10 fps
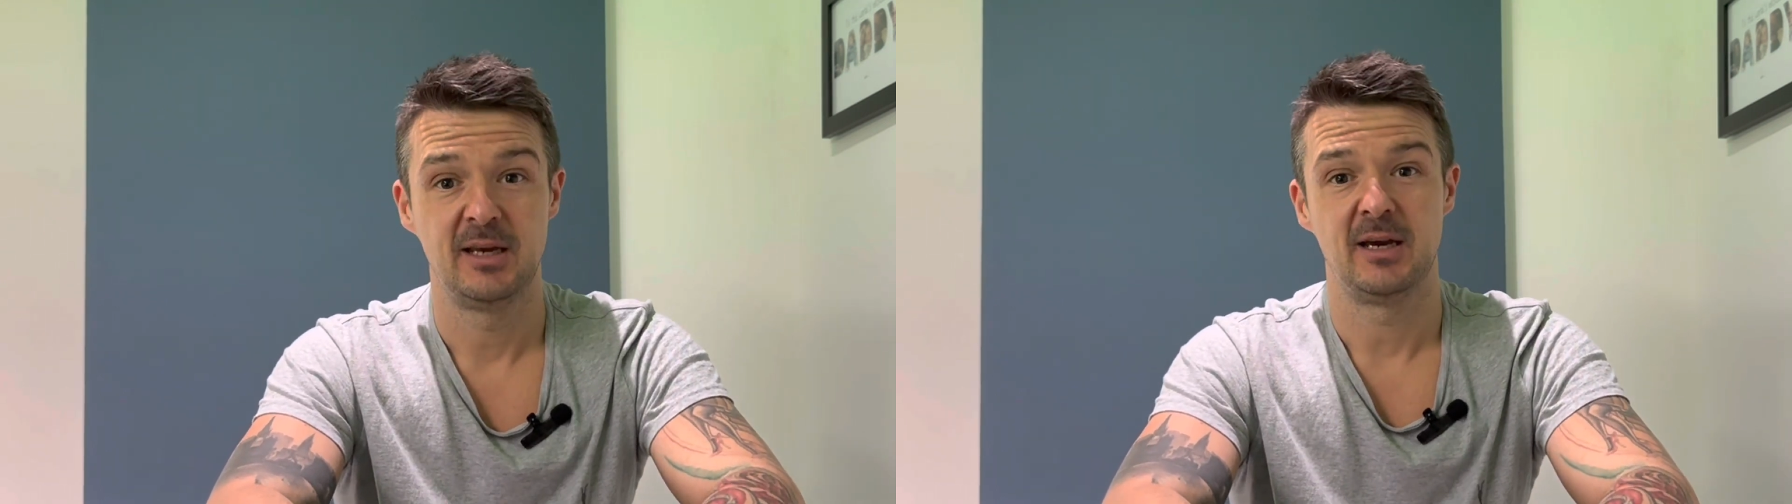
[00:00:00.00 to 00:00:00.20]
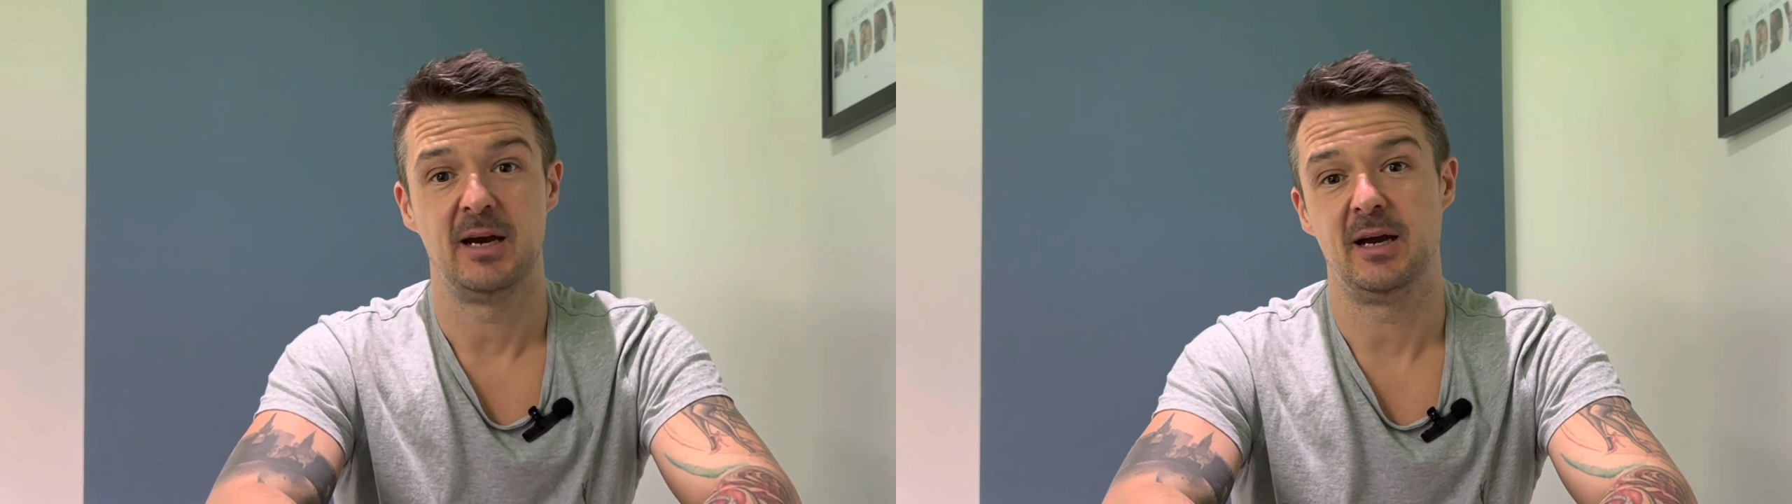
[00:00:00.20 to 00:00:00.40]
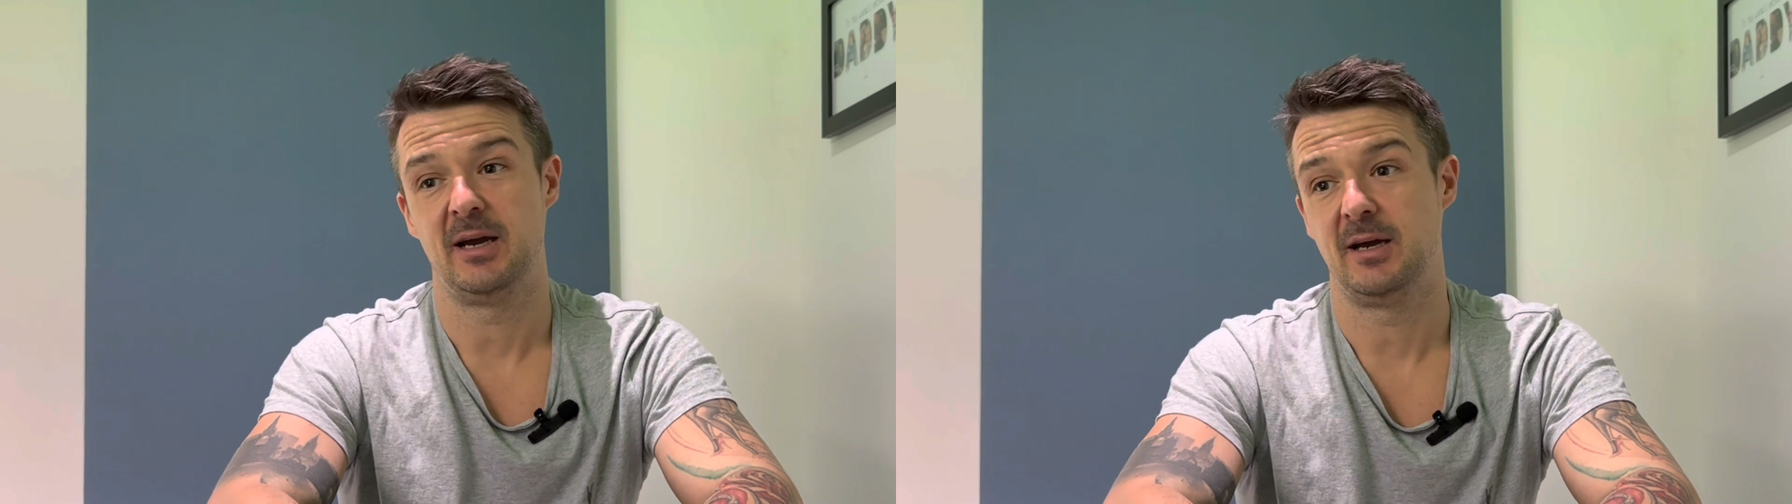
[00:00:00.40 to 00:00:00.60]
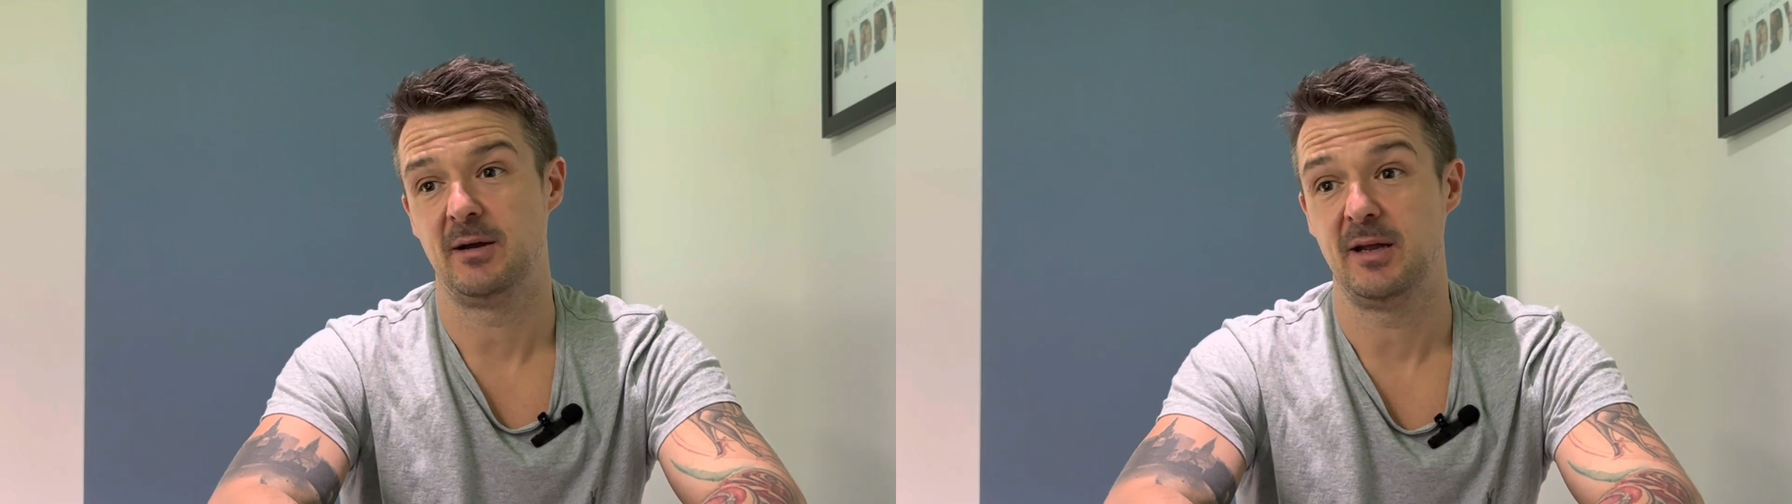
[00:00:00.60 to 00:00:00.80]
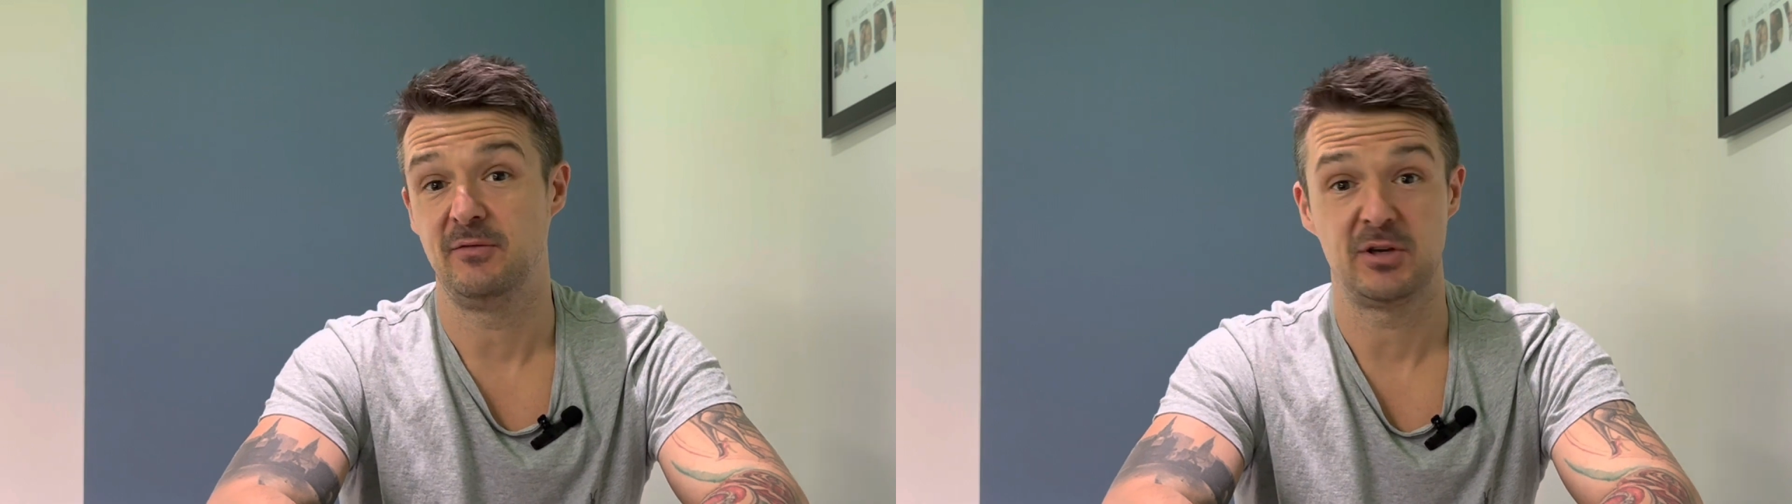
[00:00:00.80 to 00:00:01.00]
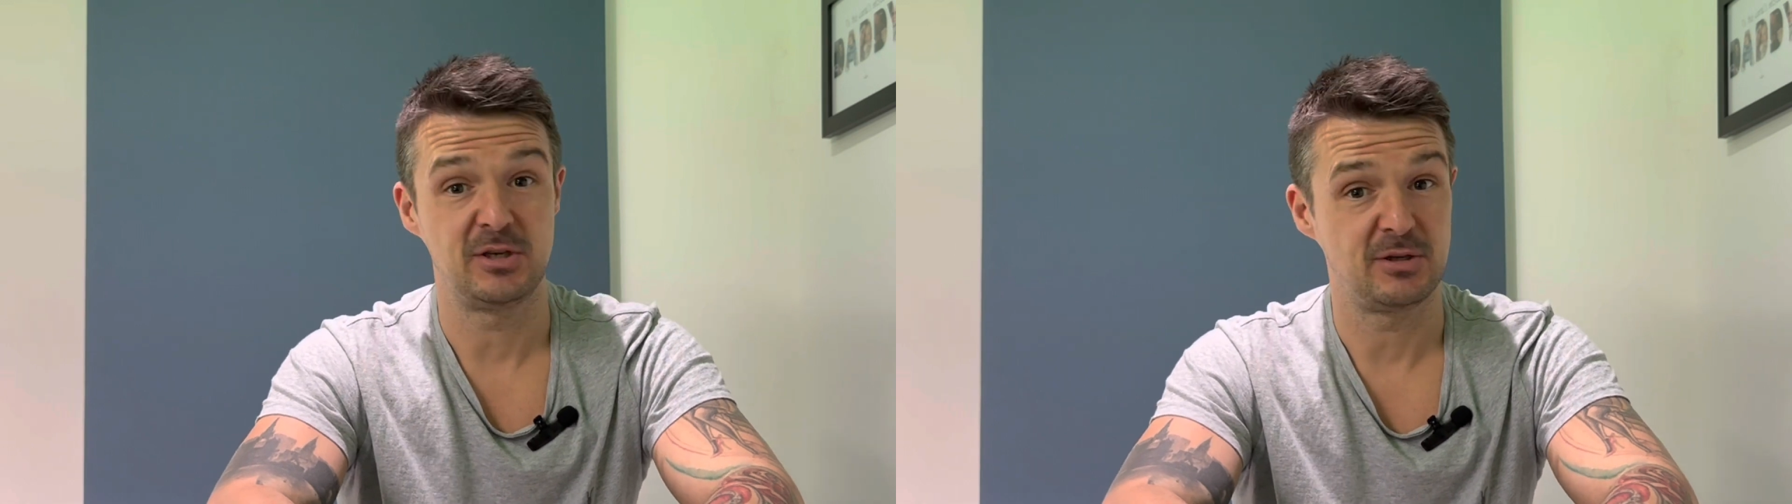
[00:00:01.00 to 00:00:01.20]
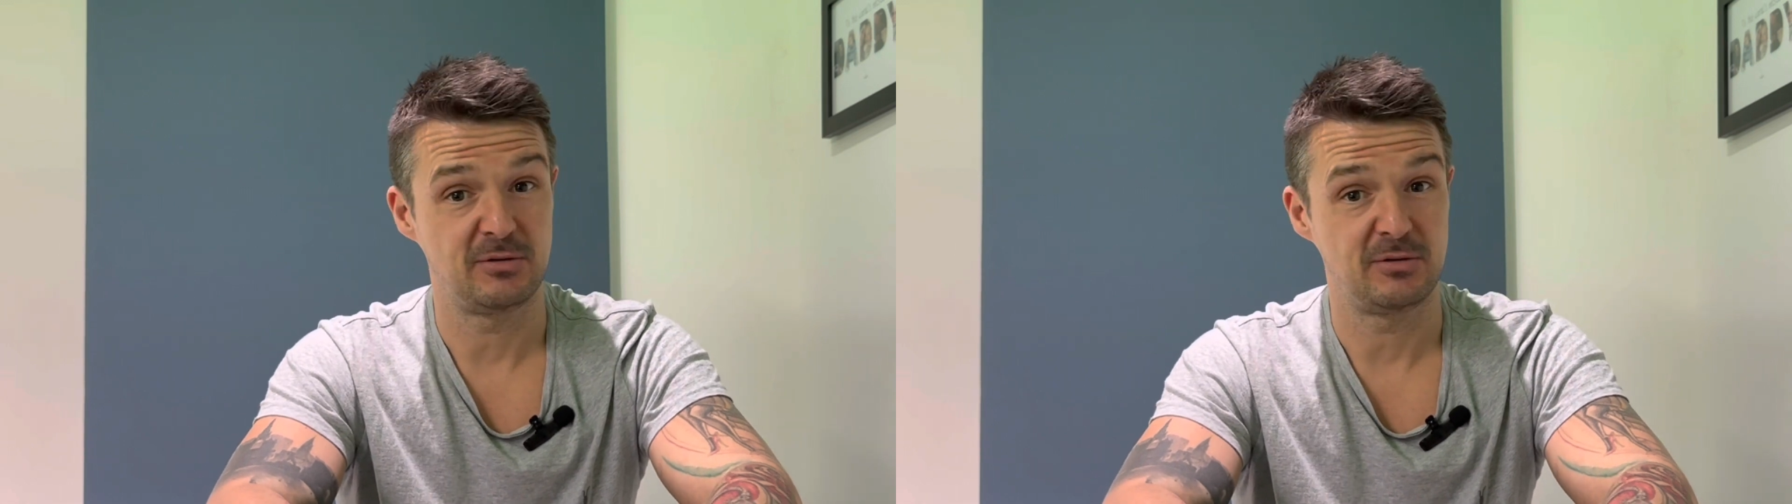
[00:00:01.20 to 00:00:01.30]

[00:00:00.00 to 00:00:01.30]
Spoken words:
And if you can do